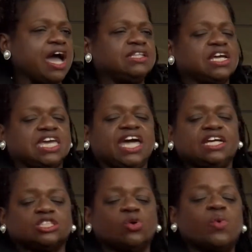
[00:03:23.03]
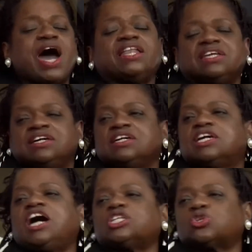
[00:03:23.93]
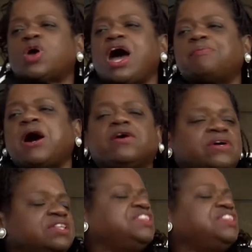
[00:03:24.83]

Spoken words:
And to get into what? Good trouble,